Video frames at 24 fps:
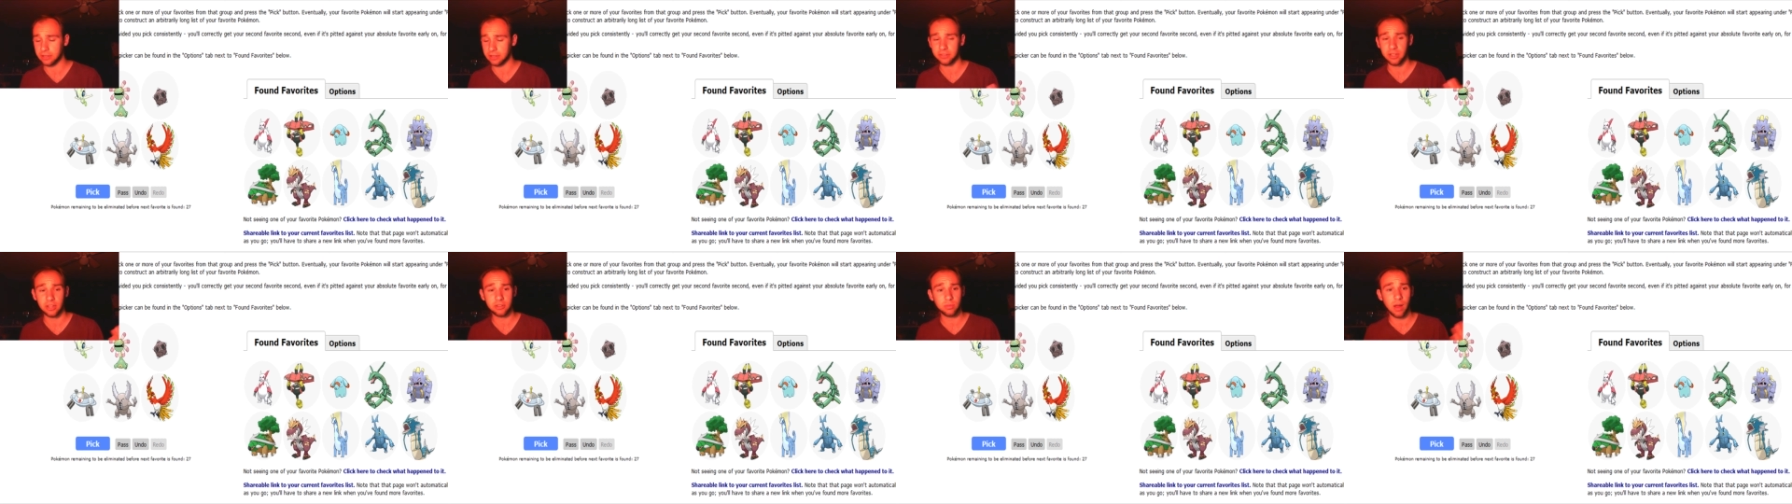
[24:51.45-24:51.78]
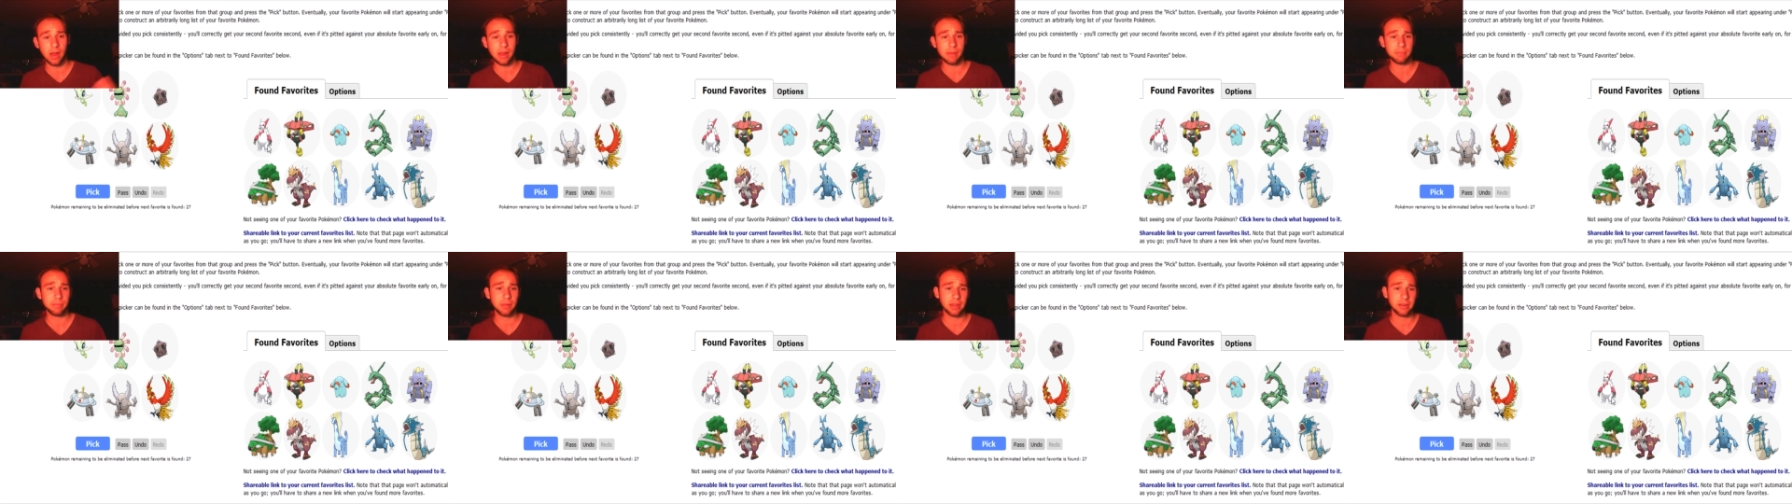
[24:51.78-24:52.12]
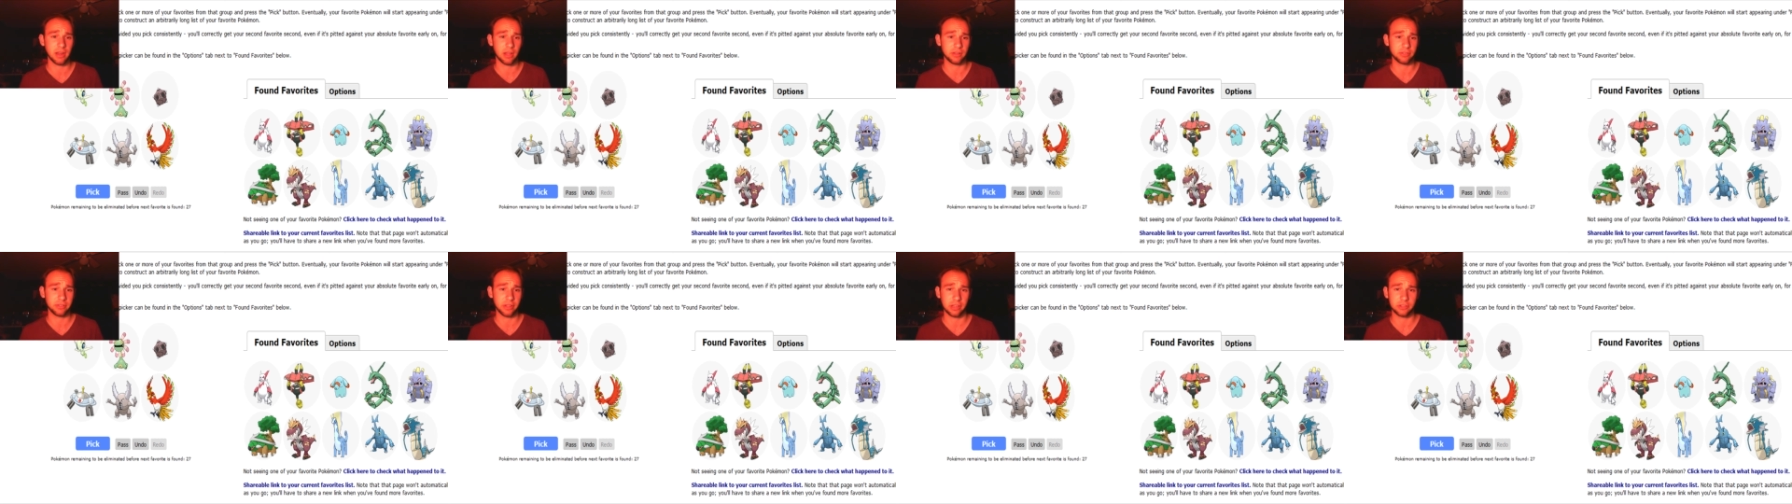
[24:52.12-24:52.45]
that's why I play
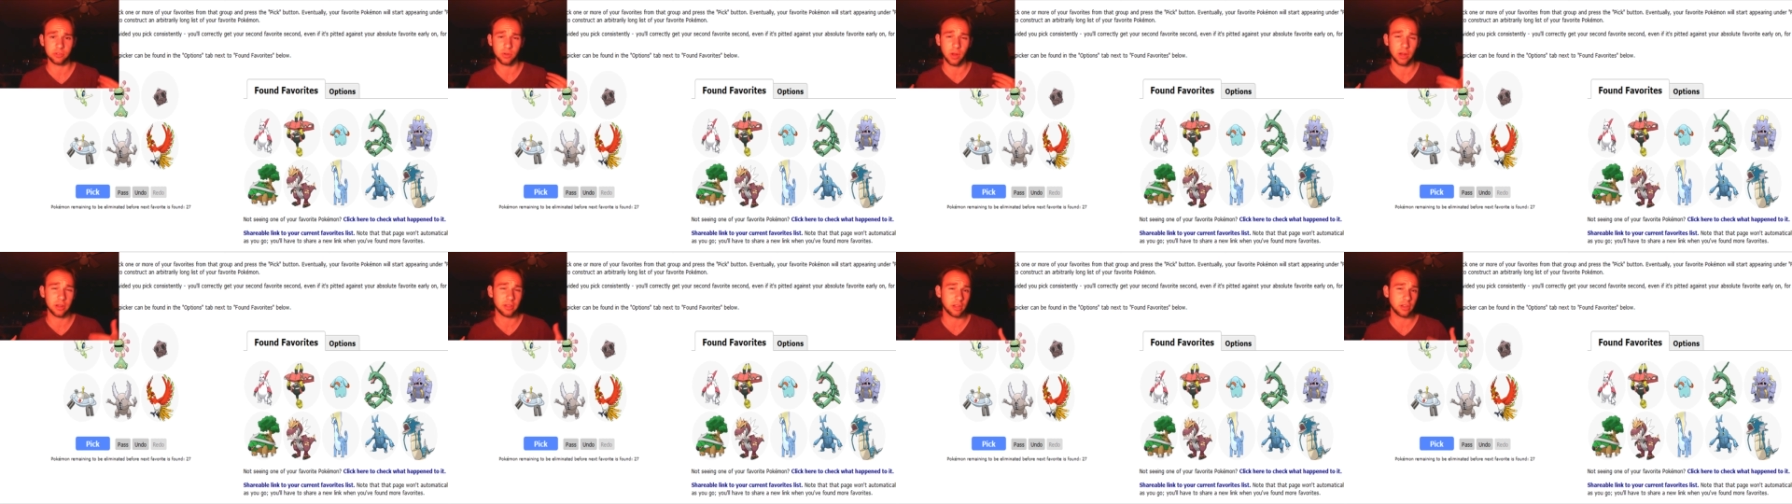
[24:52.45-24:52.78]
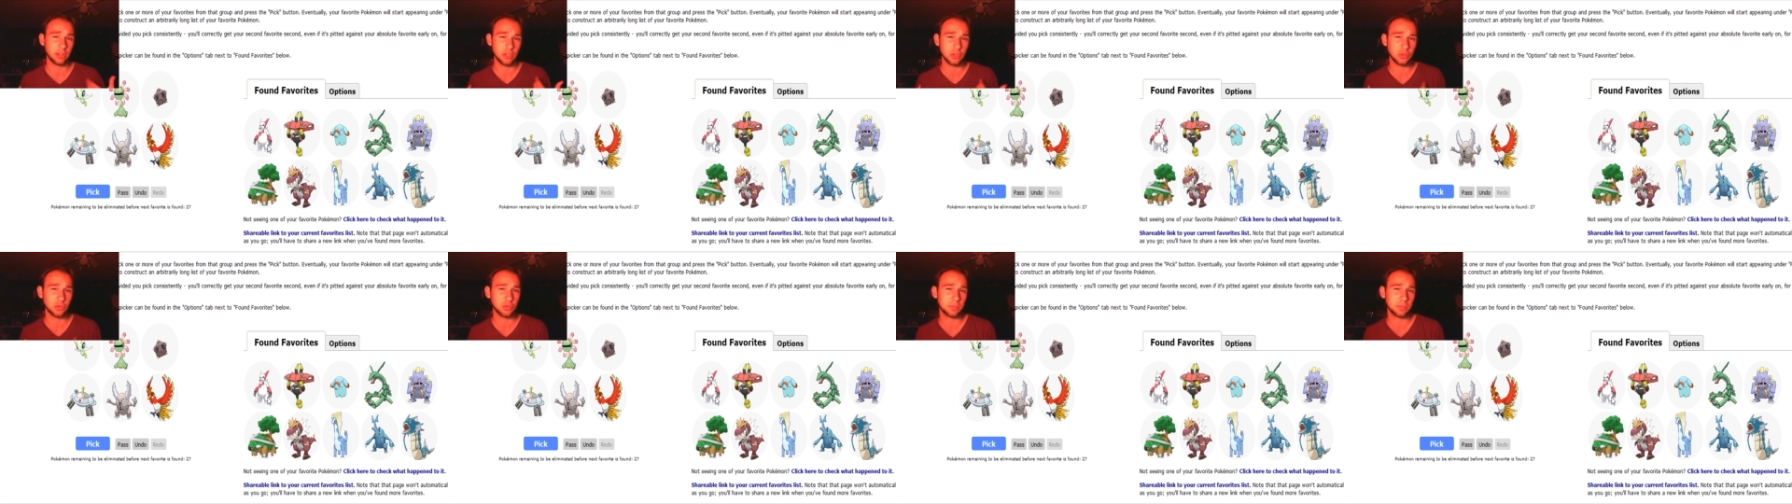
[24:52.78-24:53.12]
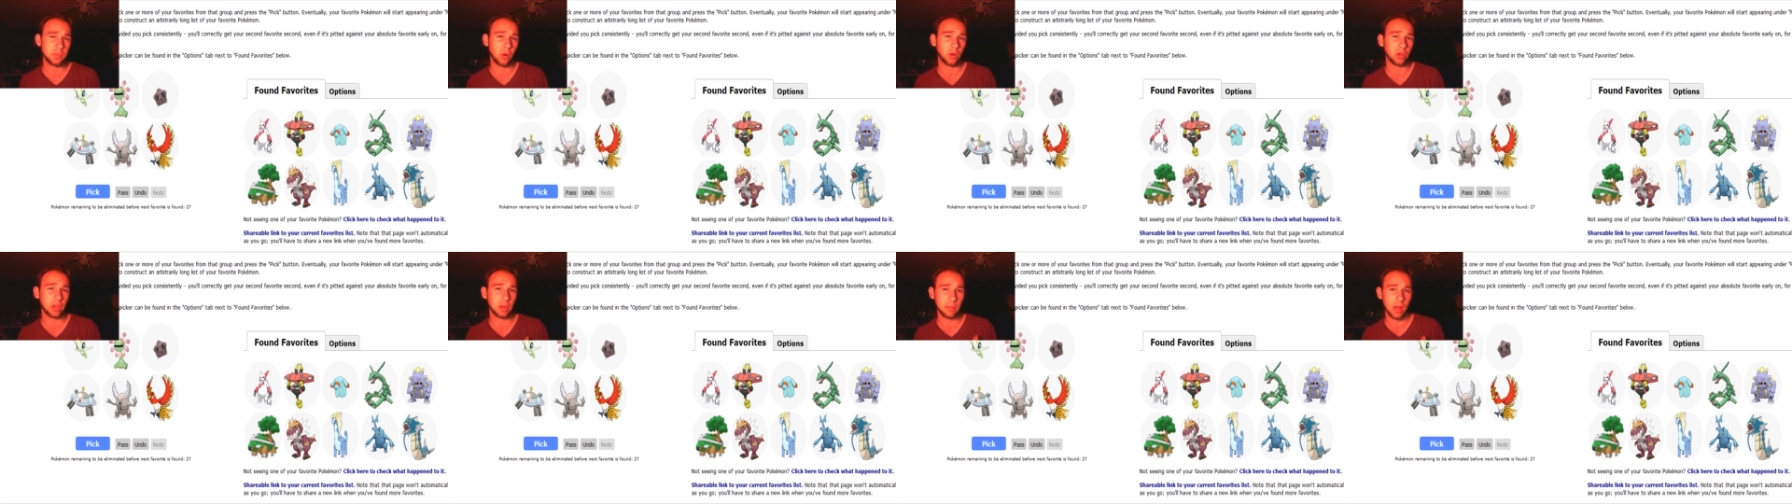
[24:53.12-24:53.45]
Nuzlocke, so I can use
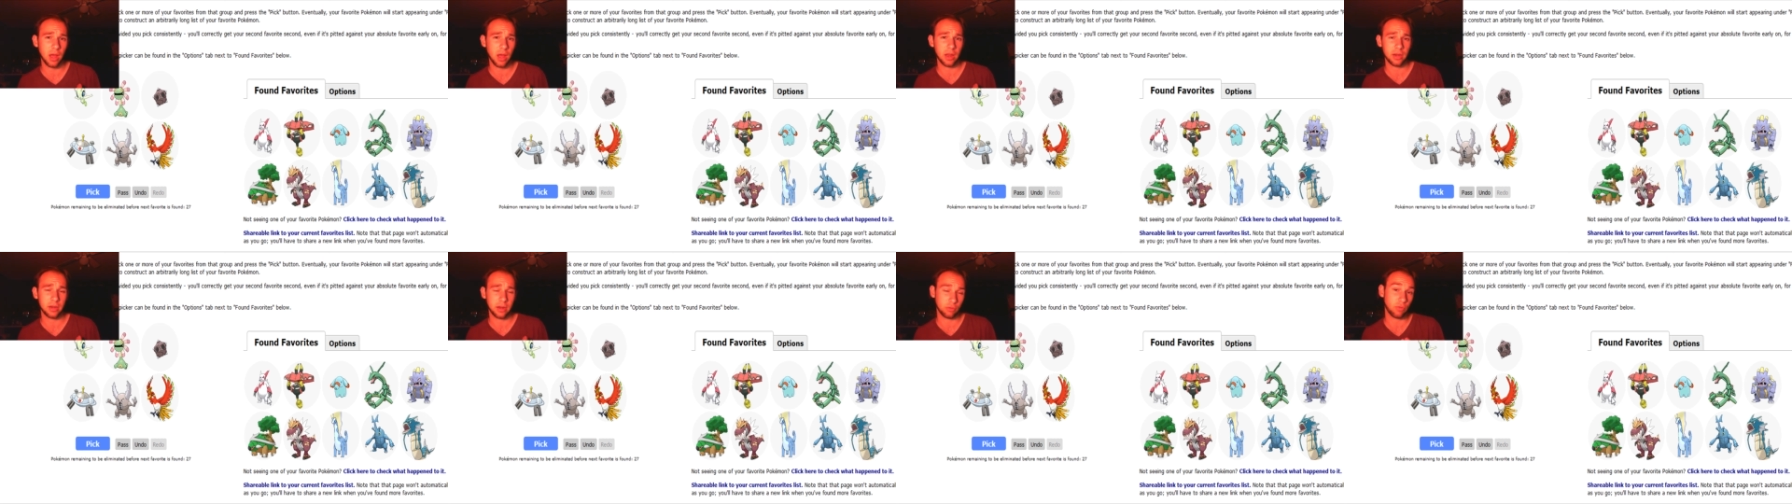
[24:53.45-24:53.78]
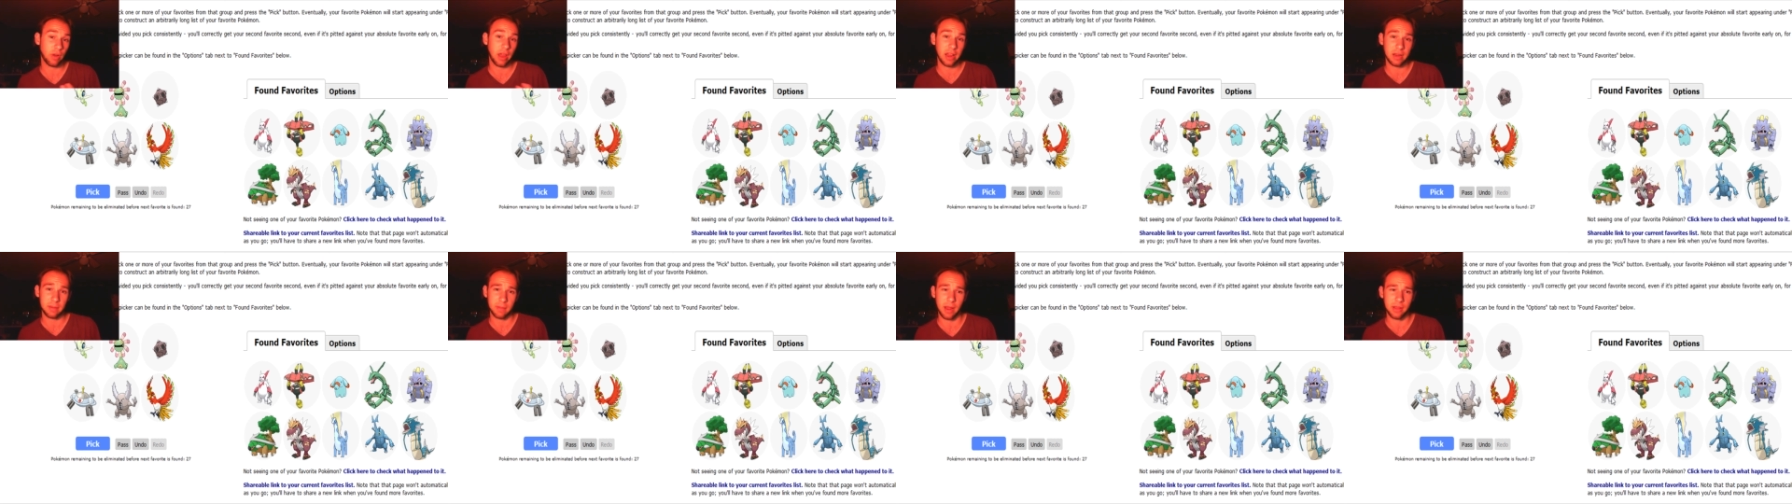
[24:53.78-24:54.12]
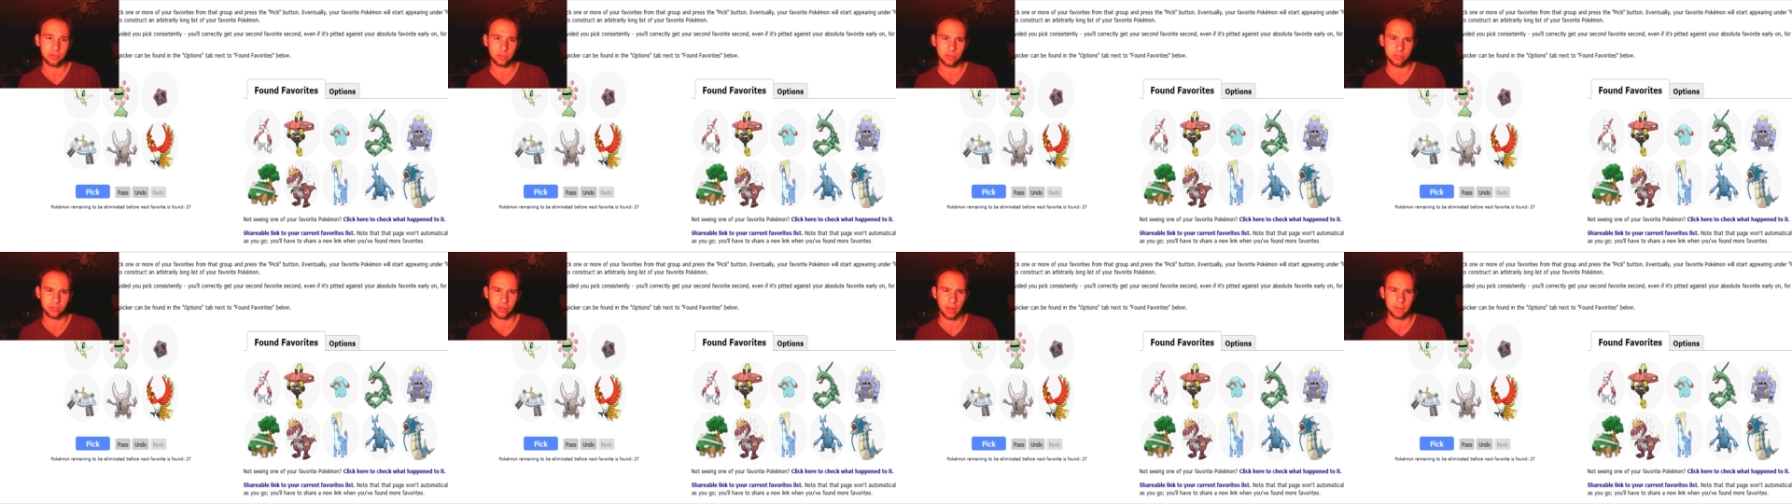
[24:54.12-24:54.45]
Pokemon...
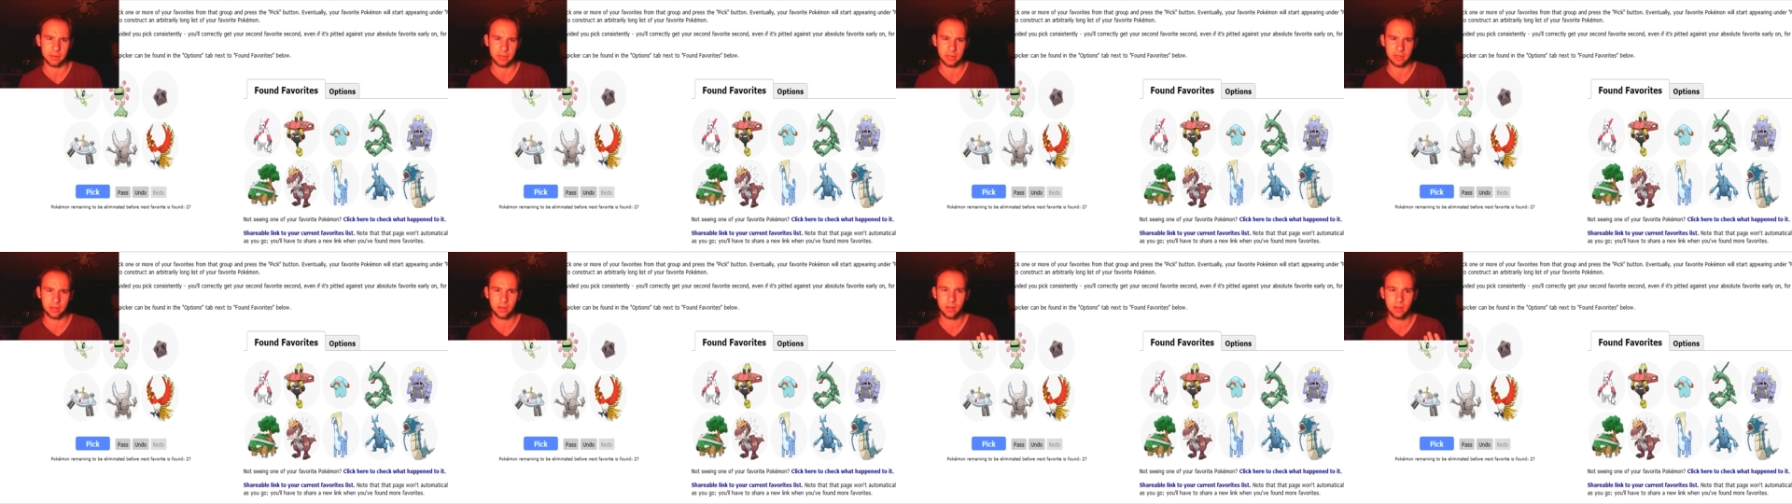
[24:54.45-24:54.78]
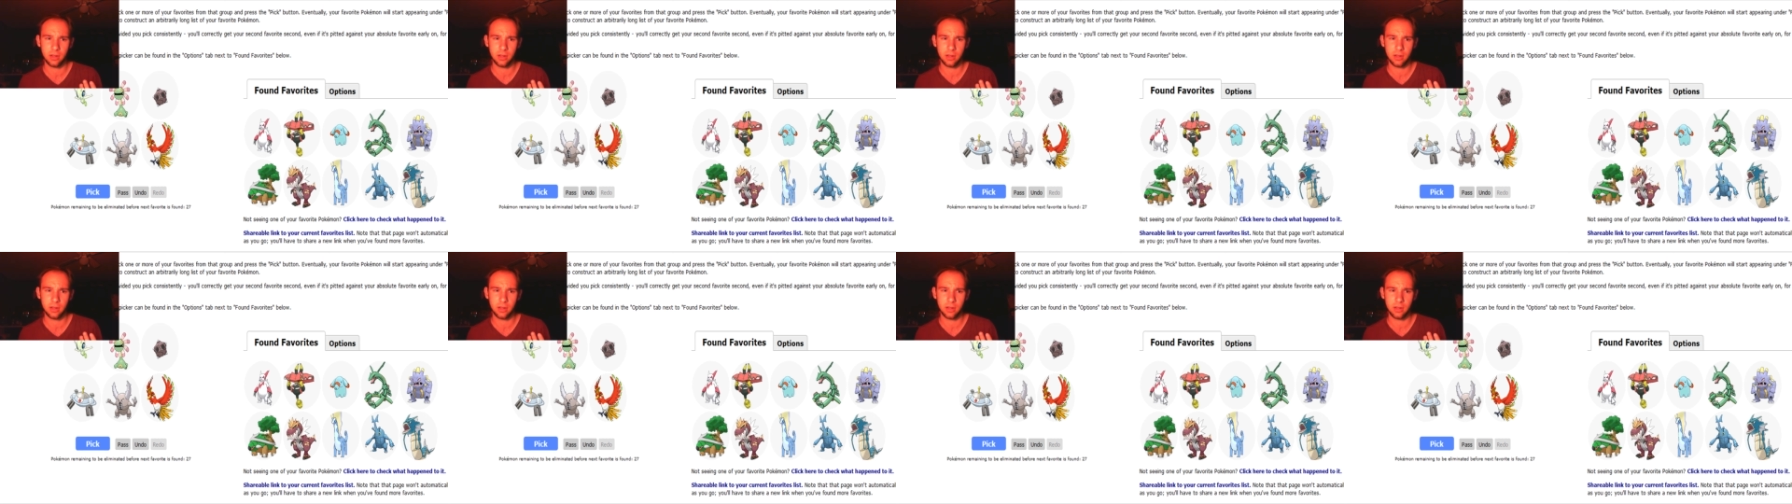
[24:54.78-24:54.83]
randomizers, I mean.